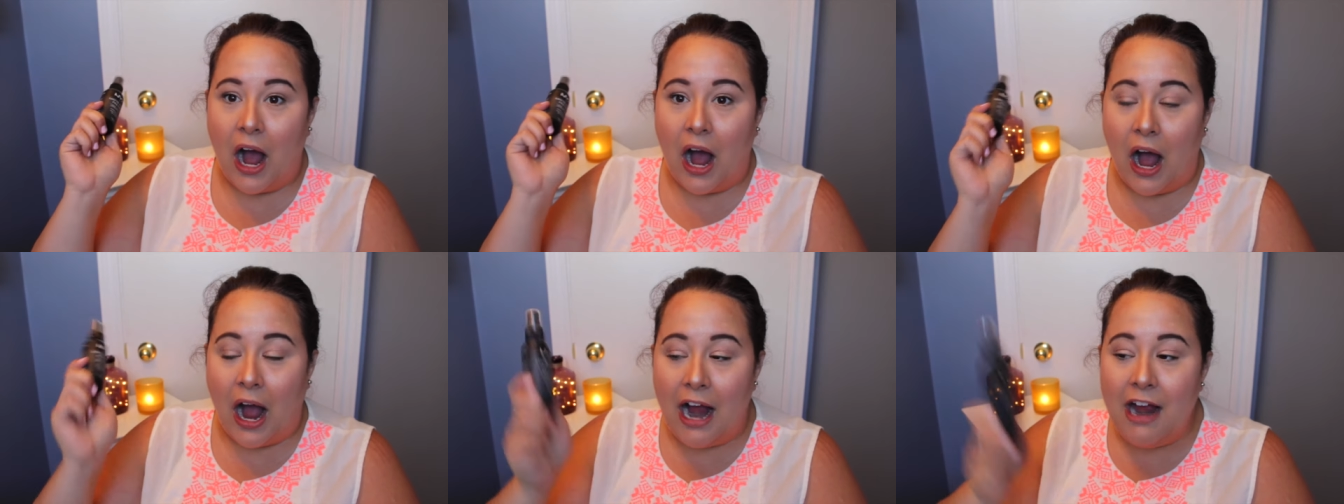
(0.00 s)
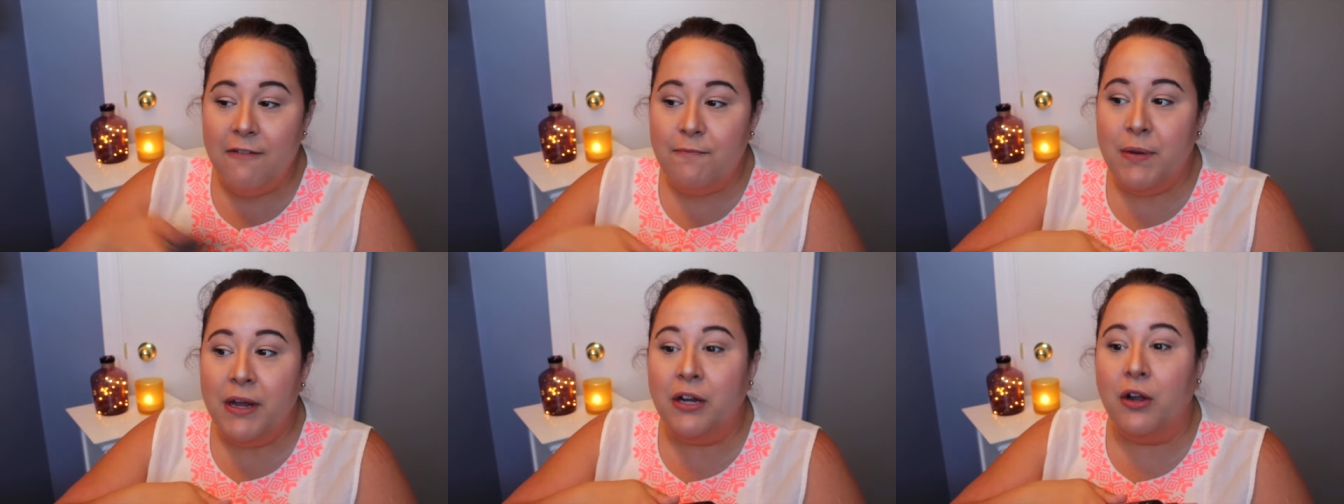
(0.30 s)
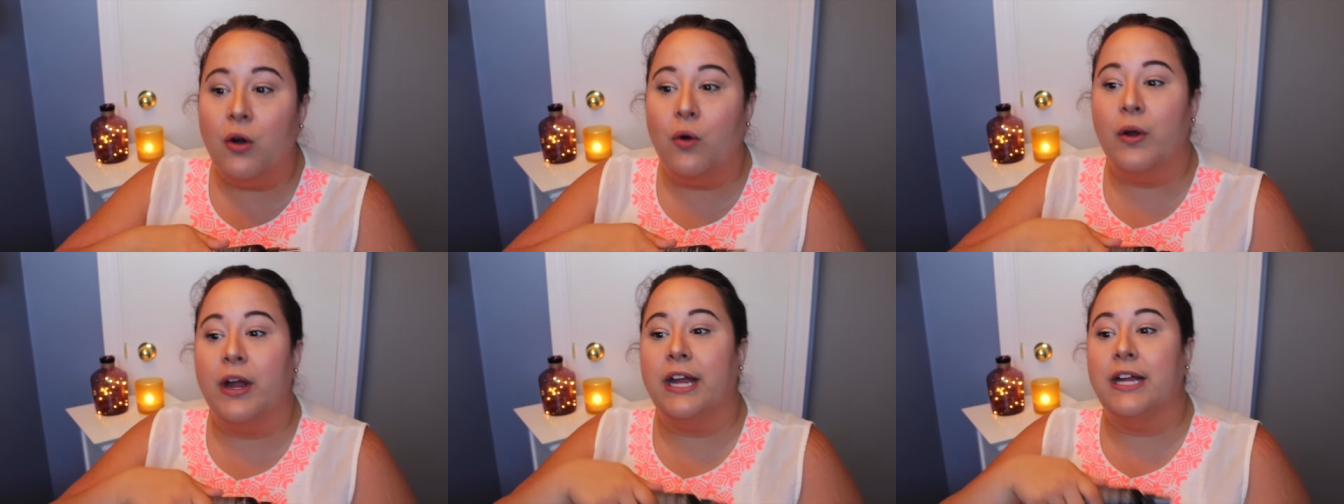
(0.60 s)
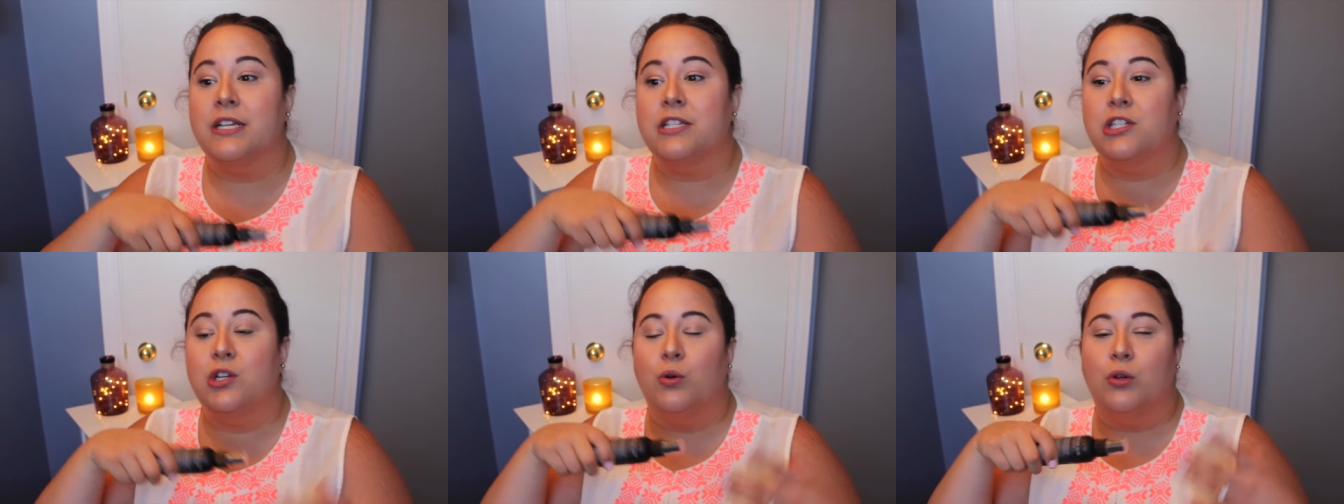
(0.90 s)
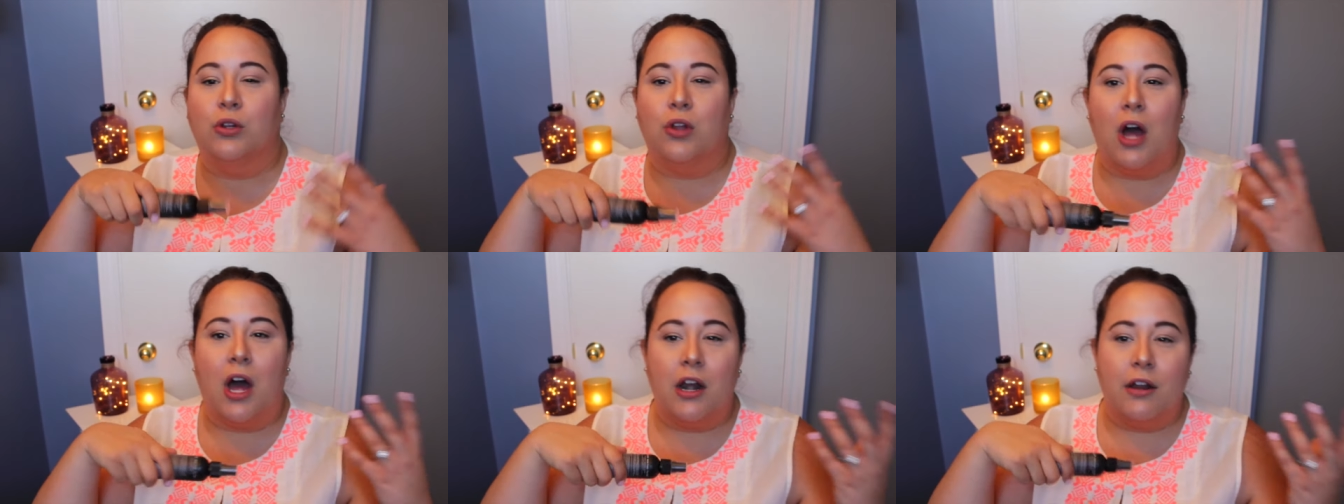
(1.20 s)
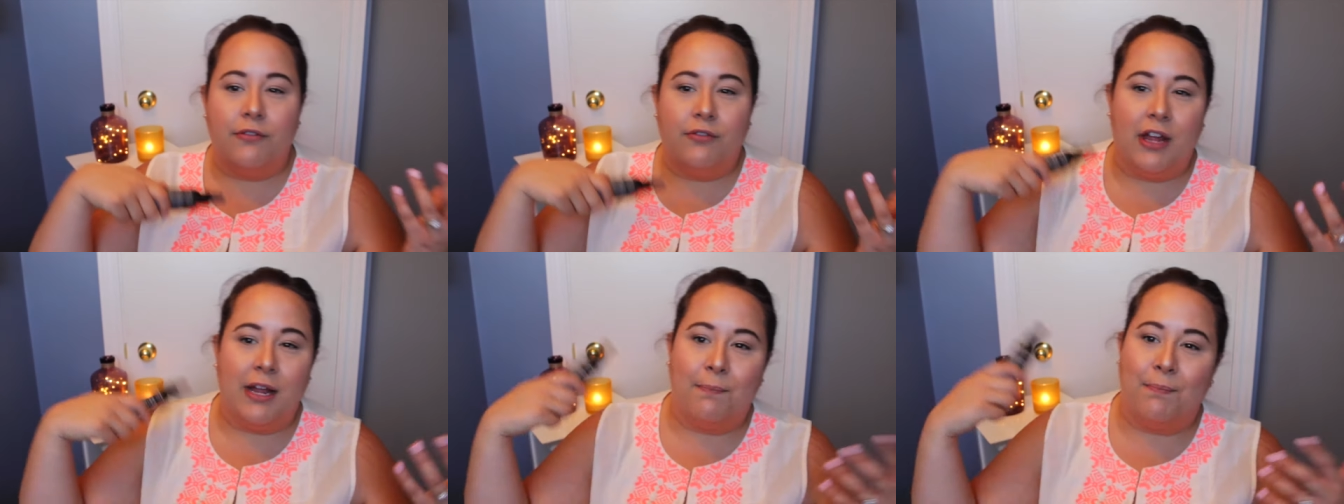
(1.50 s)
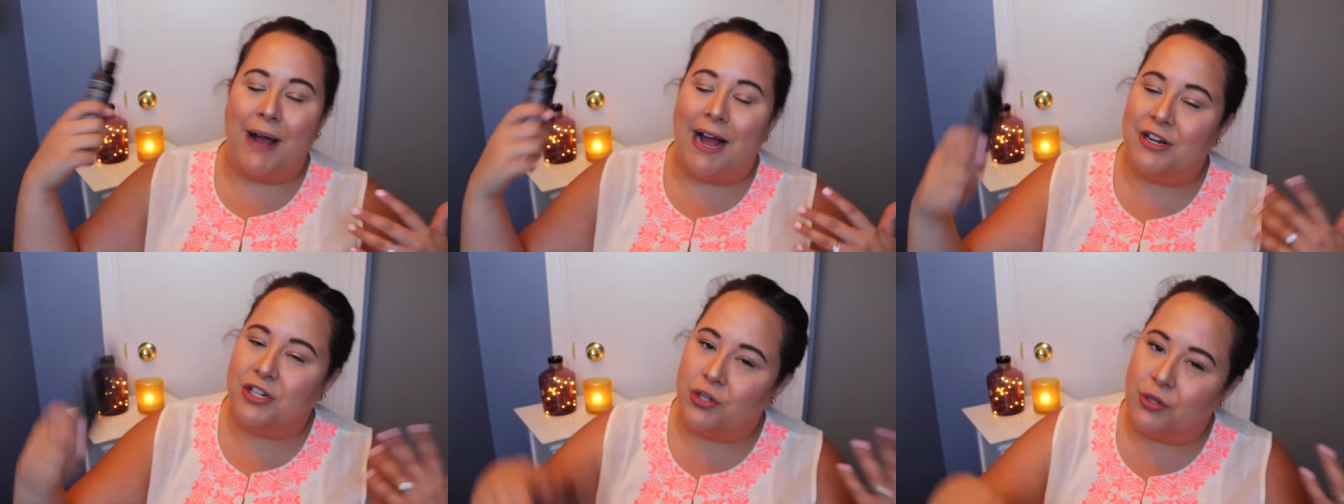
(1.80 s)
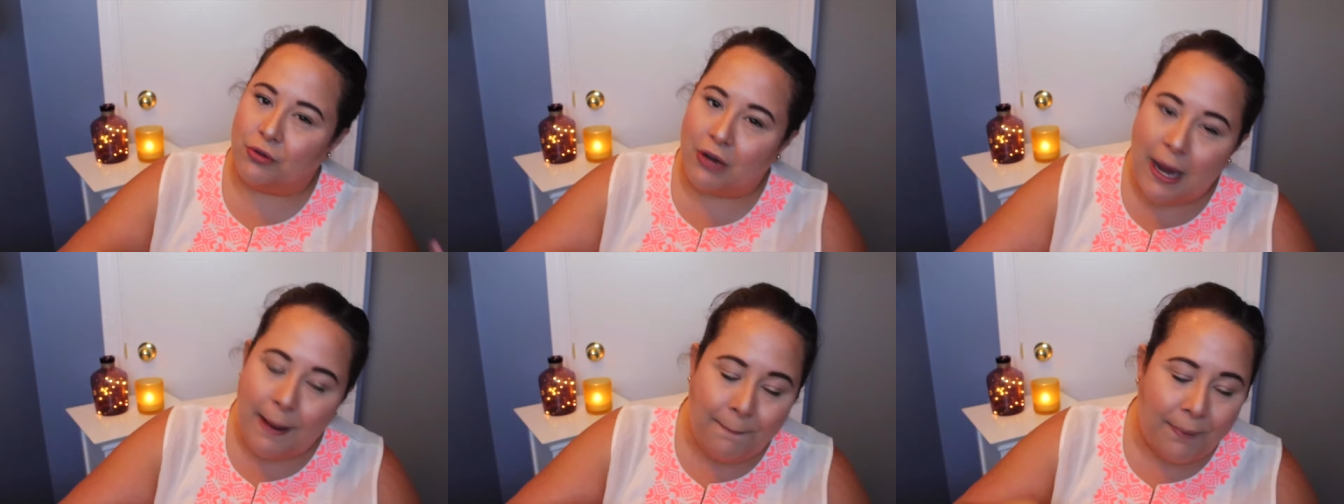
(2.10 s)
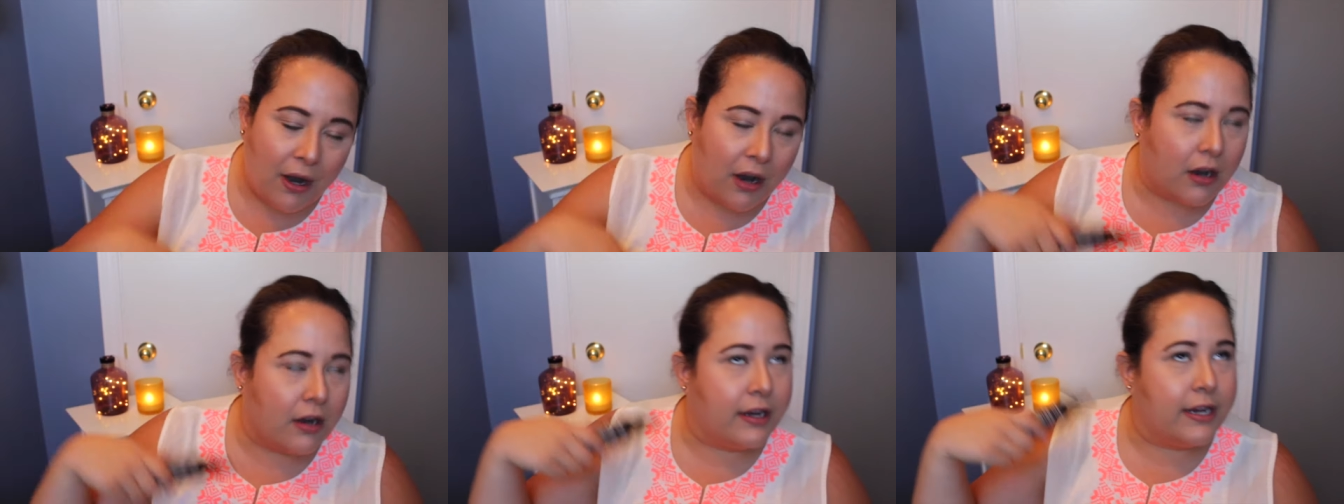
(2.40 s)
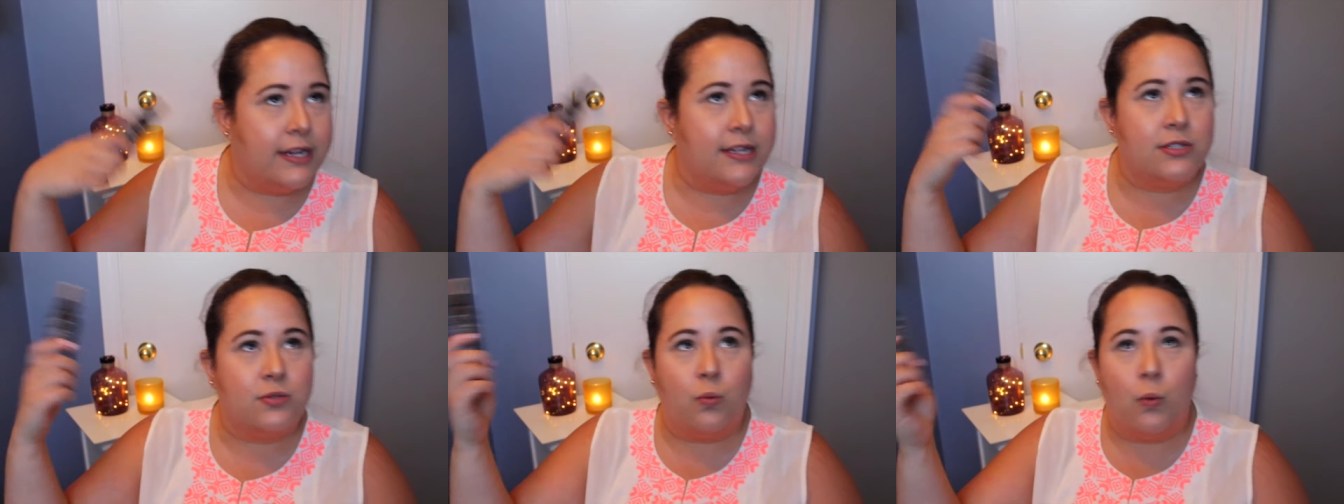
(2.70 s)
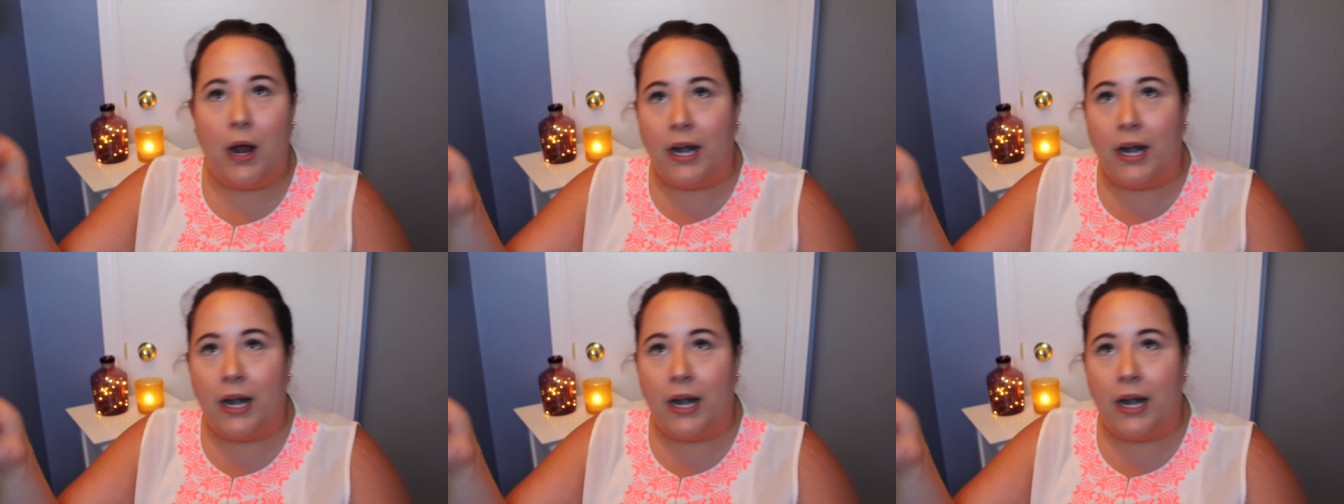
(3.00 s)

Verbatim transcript: I've been going to a lot of like bachelorette parties,